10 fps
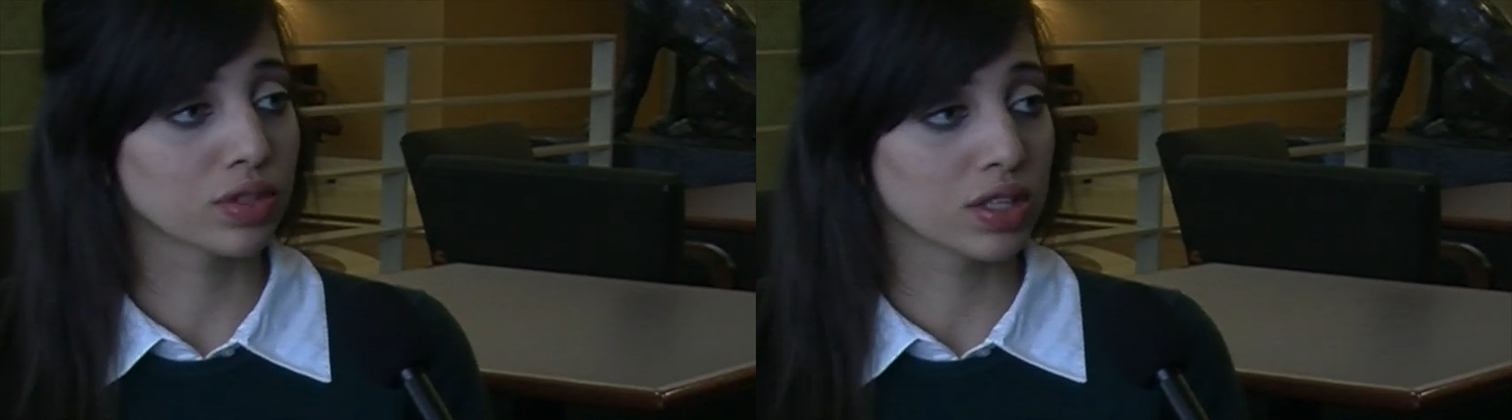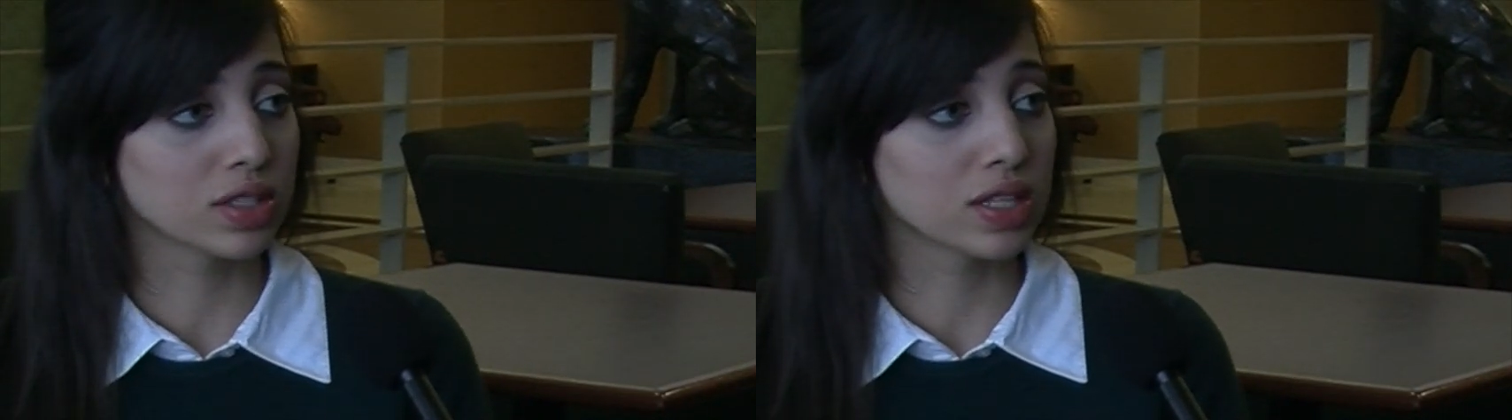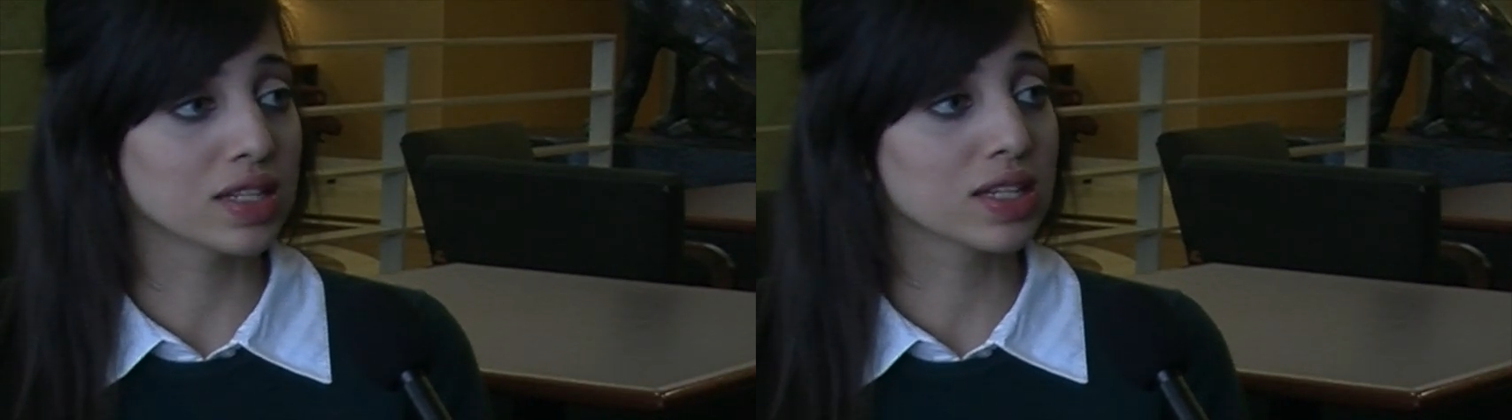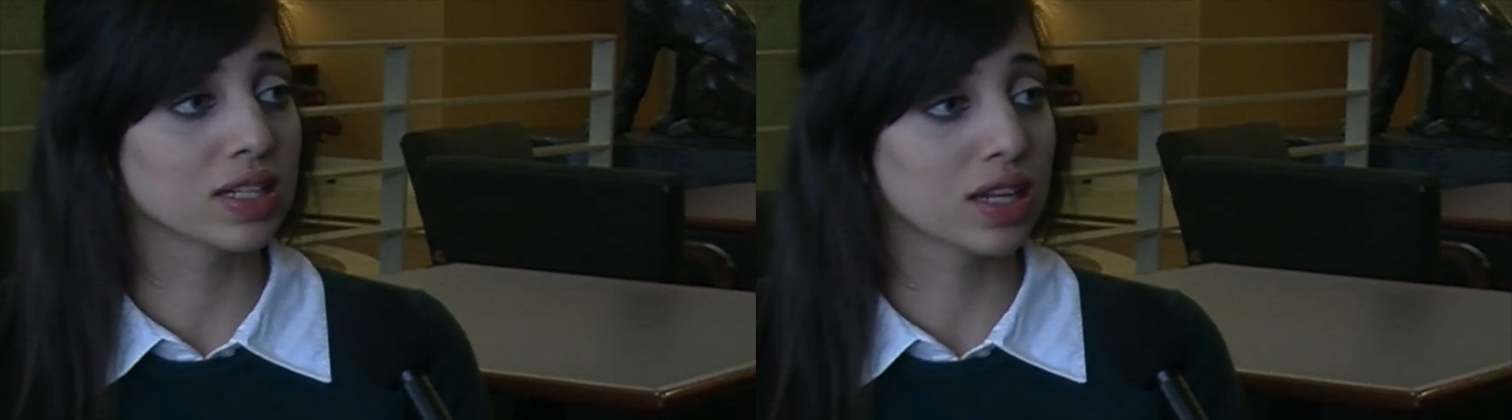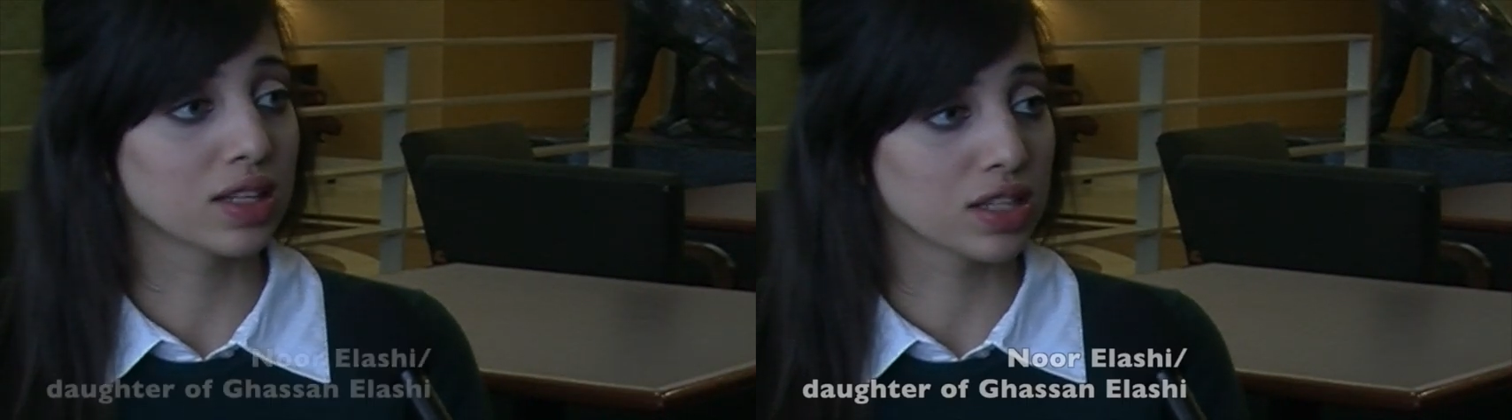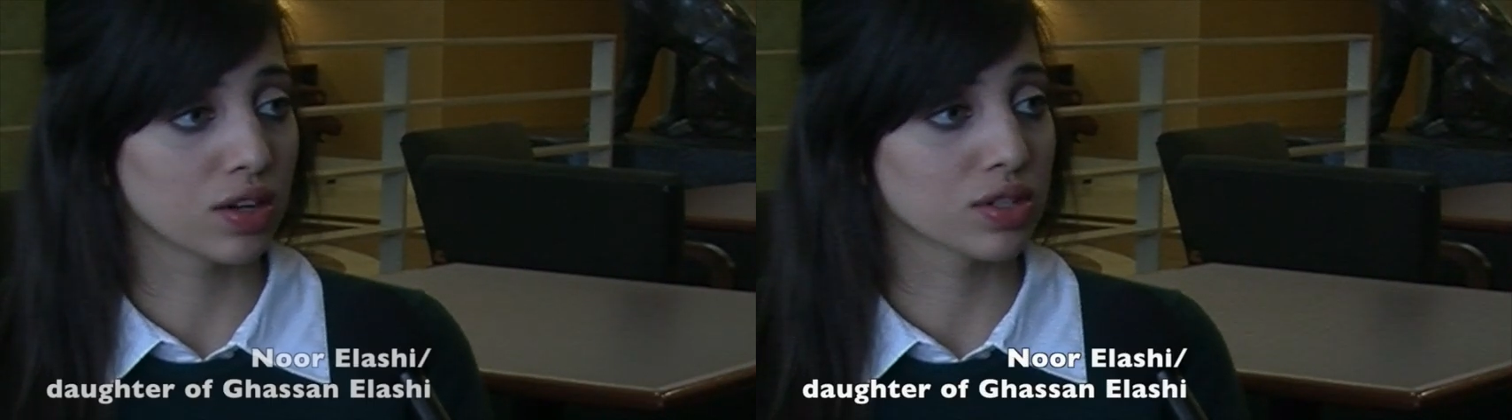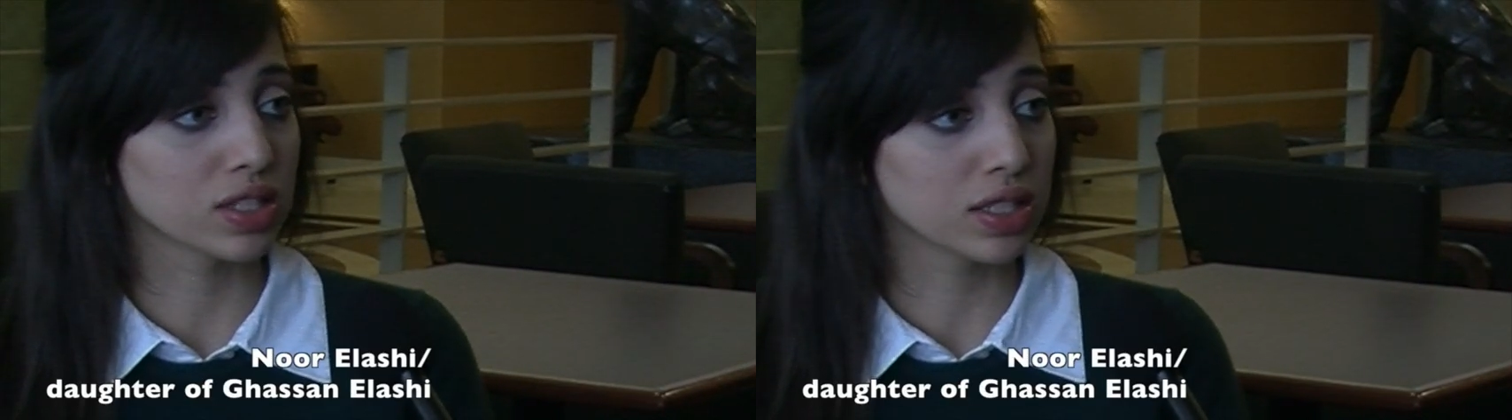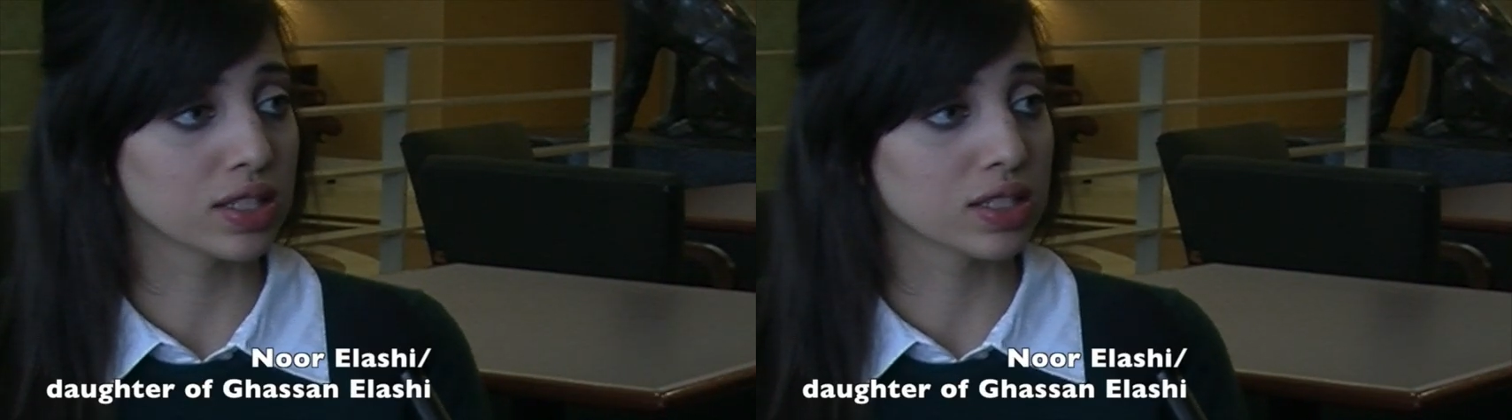the designated
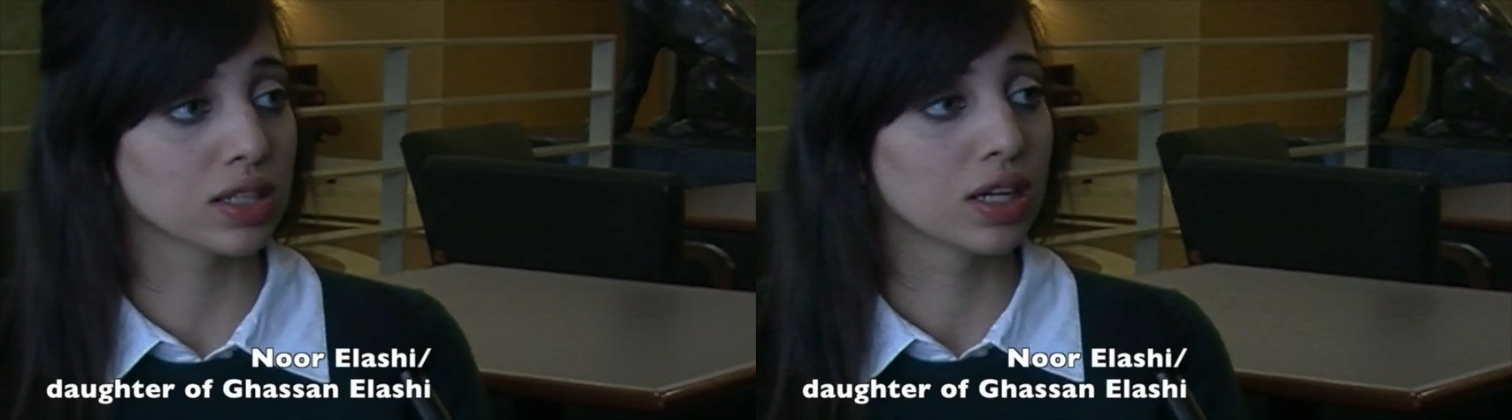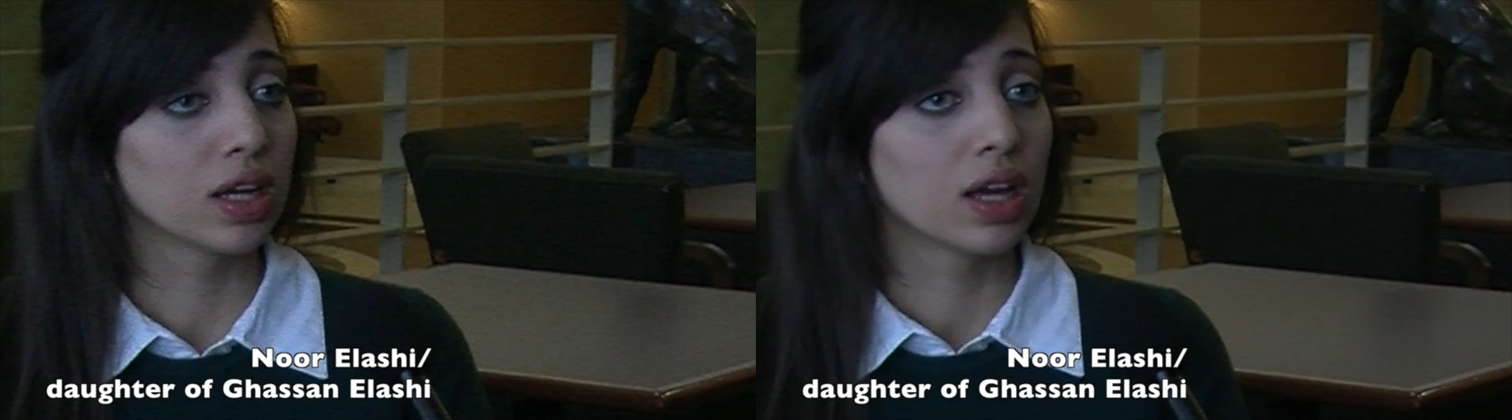terrorist list.